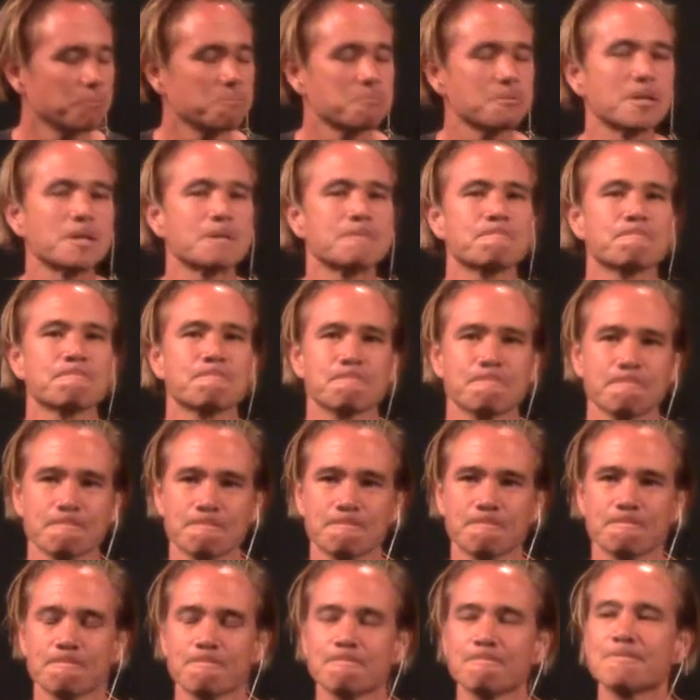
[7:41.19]
Like,
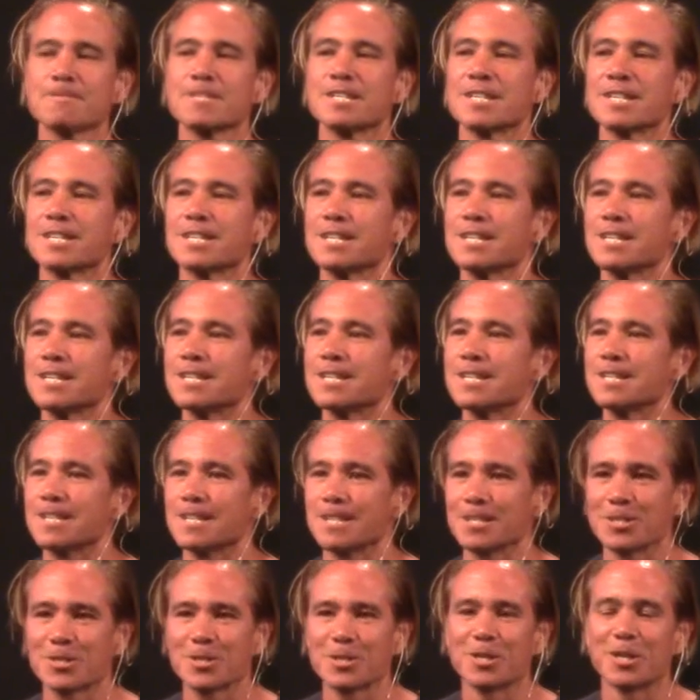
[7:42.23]

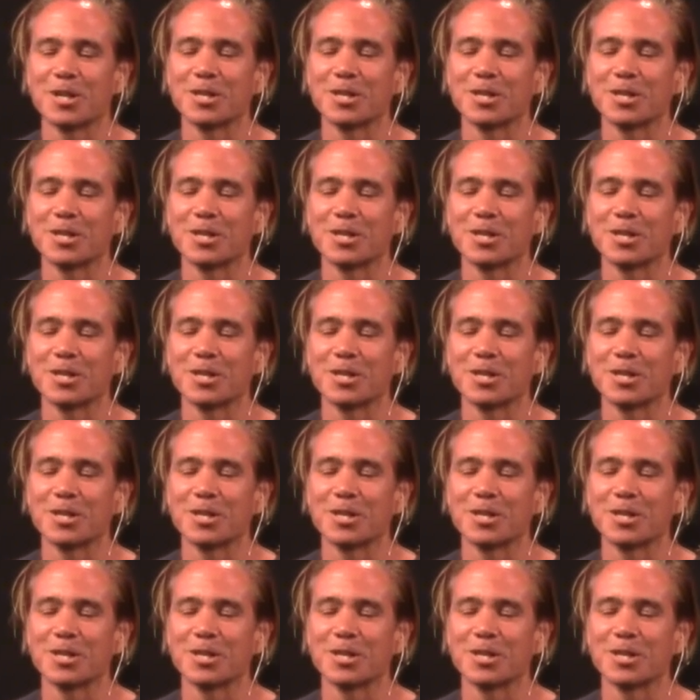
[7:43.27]
Yes, sir.